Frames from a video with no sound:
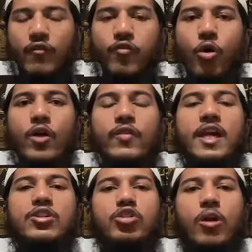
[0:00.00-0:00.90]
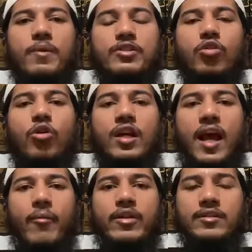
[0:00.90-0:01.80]
The fourth, it should not be so
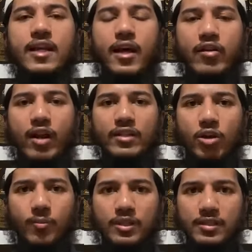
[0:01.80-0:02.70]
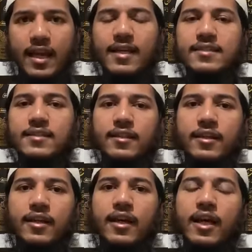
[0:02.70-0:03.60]
glamorous that it attracts the opposite sex.